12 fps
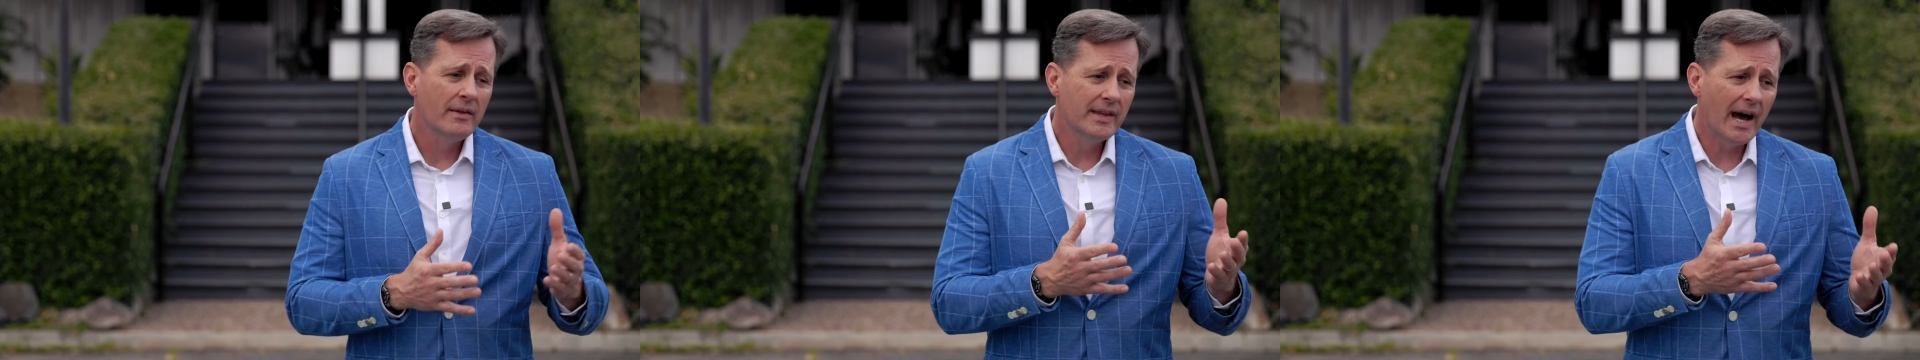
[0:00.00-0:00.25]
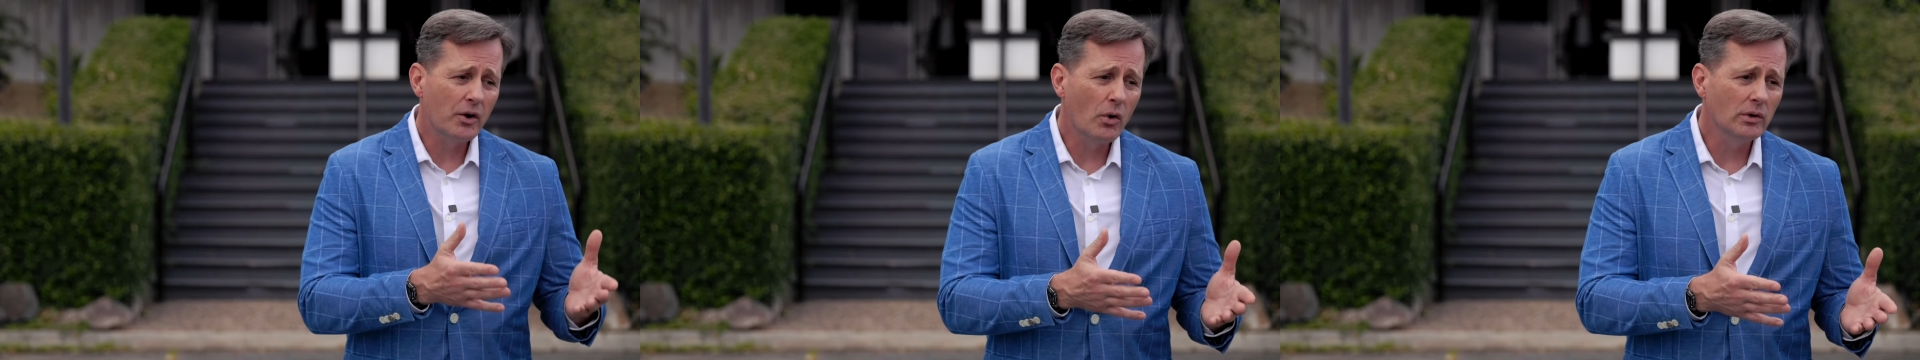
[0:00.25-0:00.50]

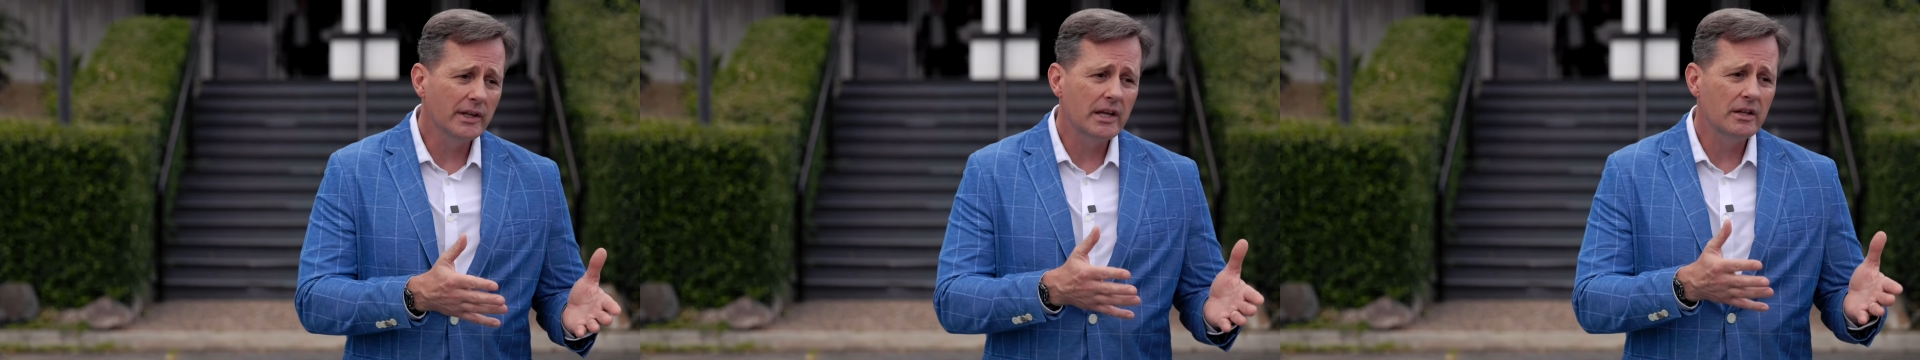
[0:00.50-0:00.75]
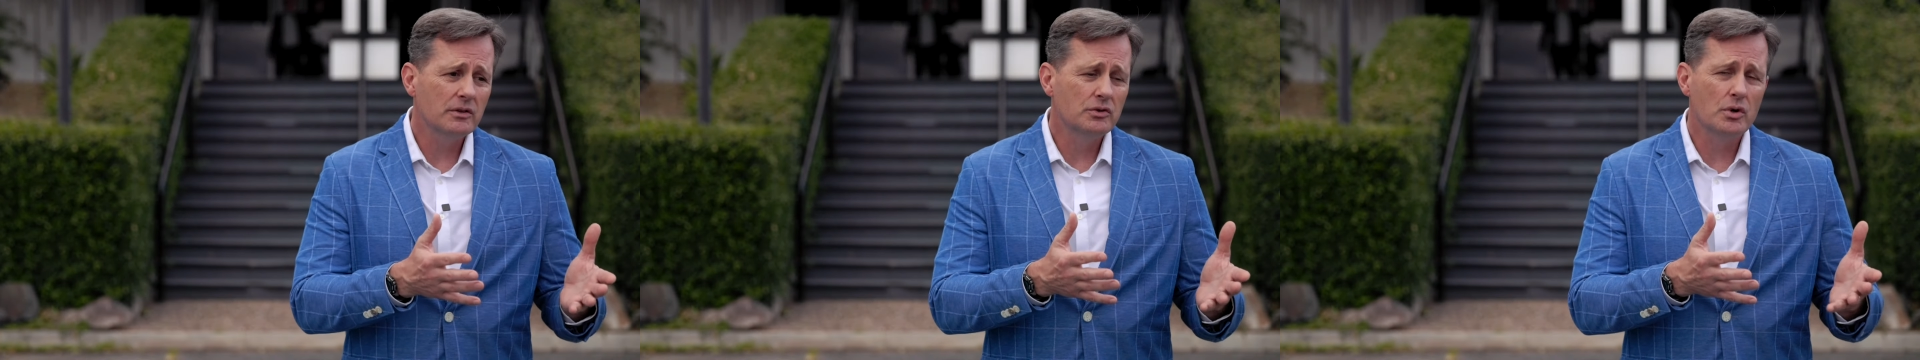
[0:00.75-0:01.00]
not
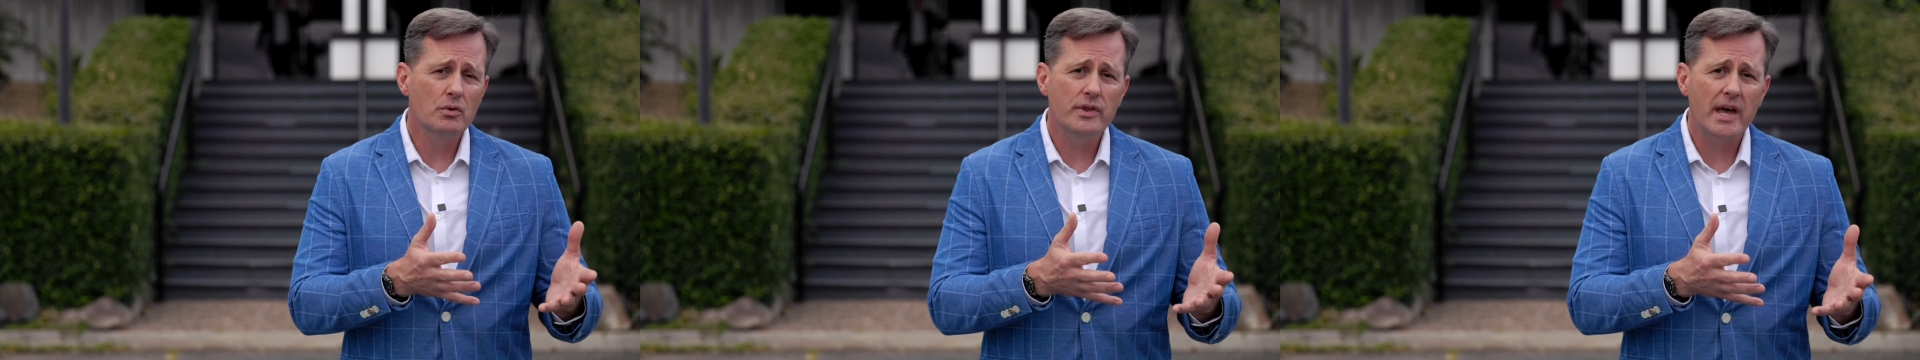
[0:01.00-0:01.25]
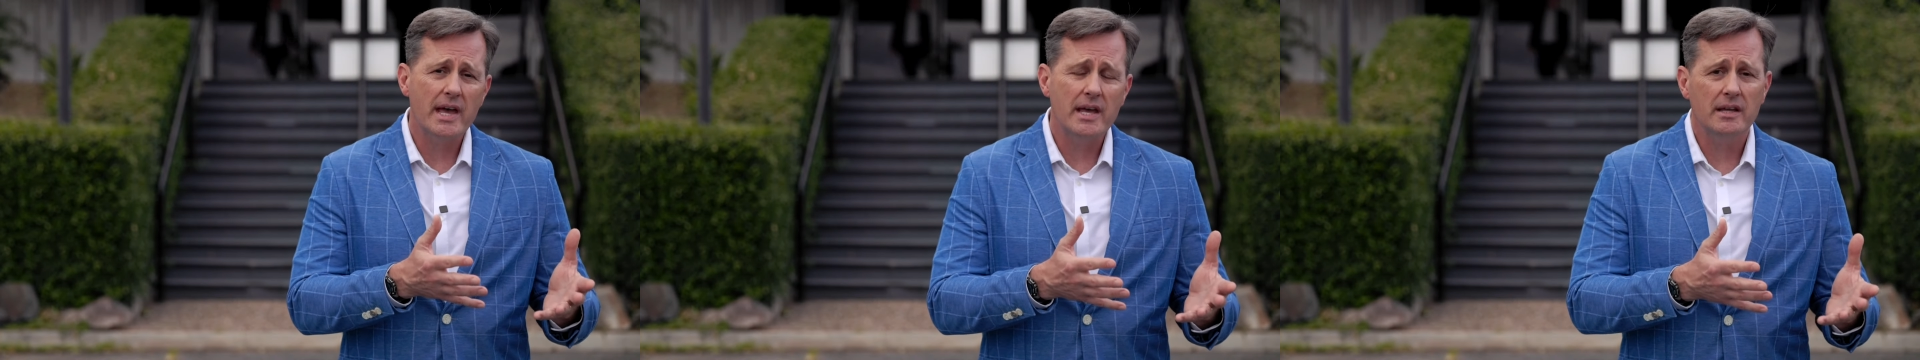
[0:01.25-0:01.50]
only do
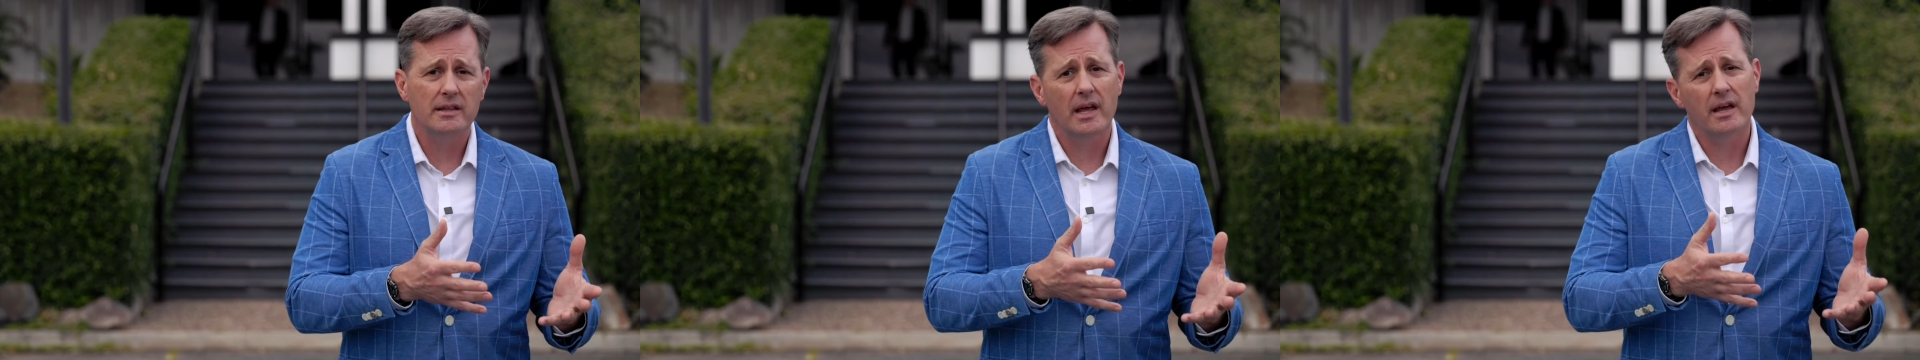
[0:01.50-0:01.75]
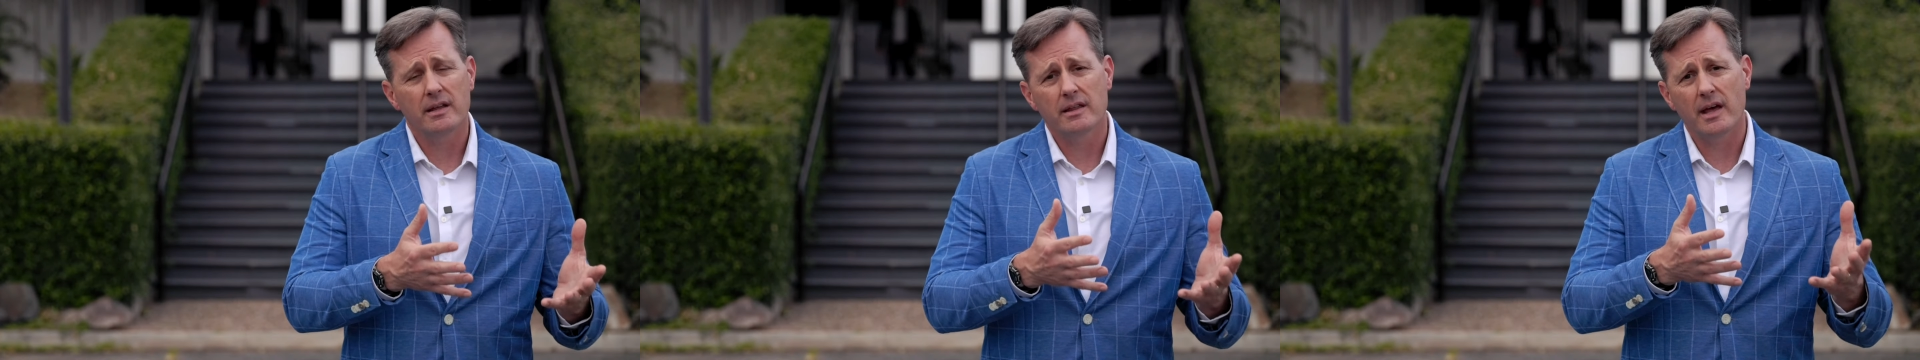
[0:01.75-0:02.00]
they,
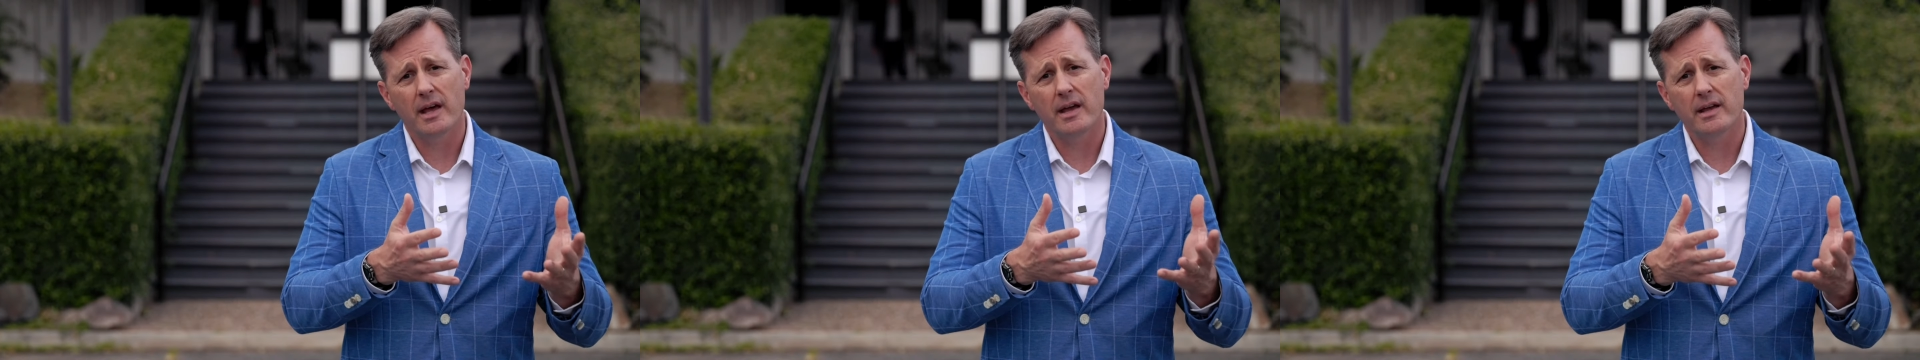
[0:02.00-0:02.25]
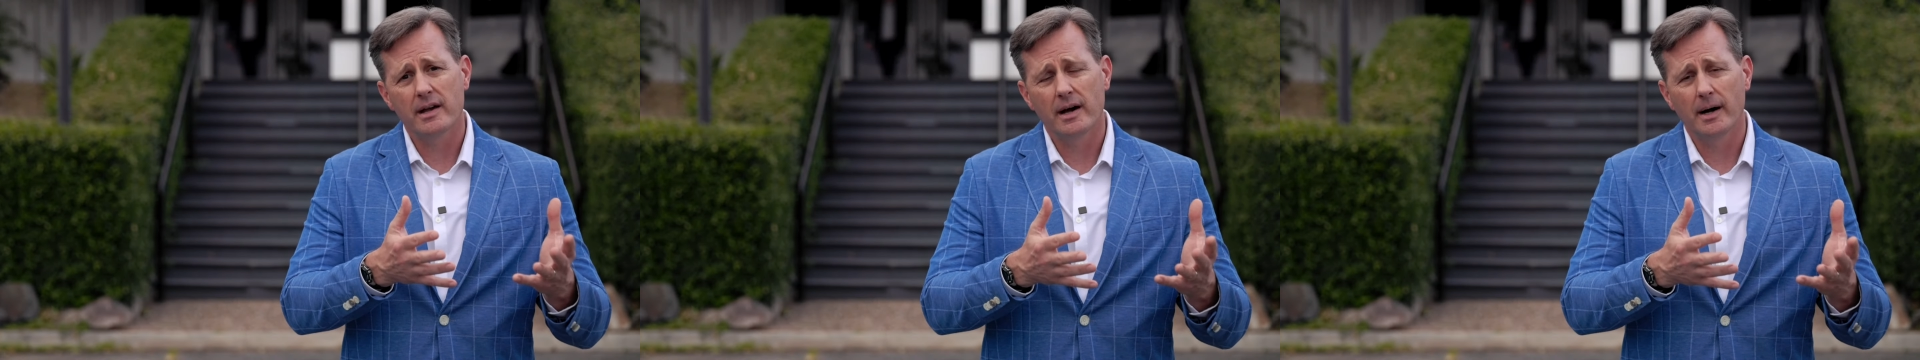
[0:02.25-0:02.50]
they,
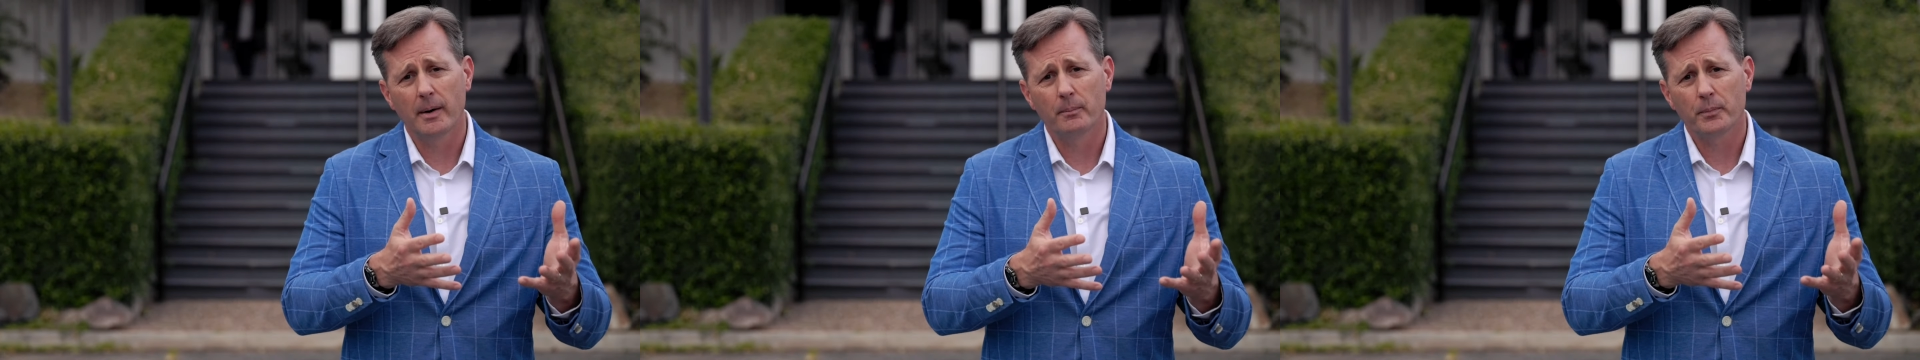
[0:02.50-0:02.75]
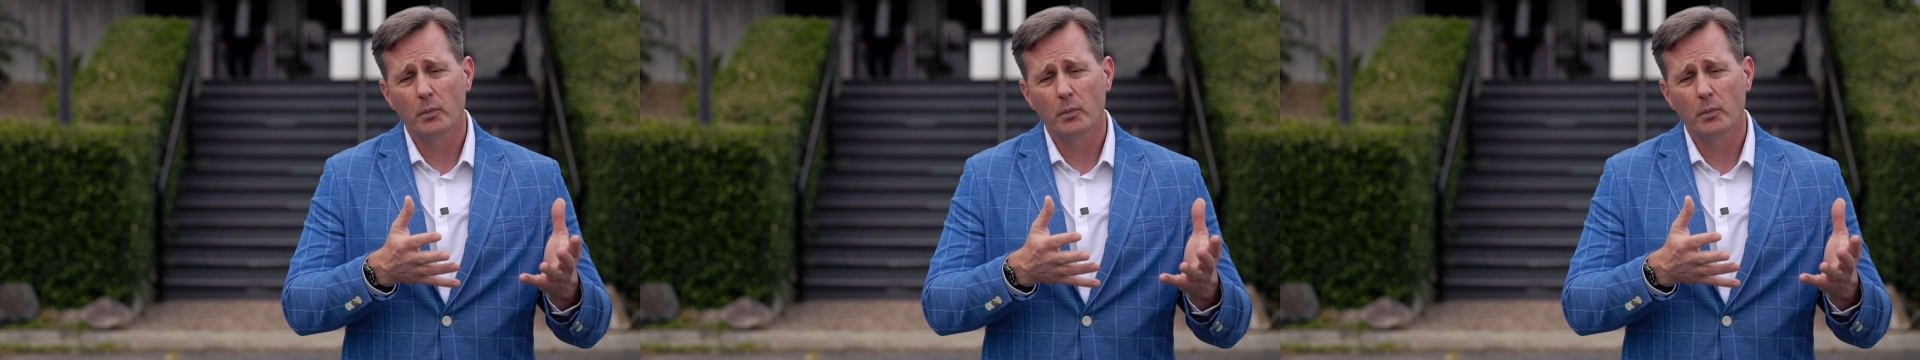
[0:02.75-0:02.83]
they uh,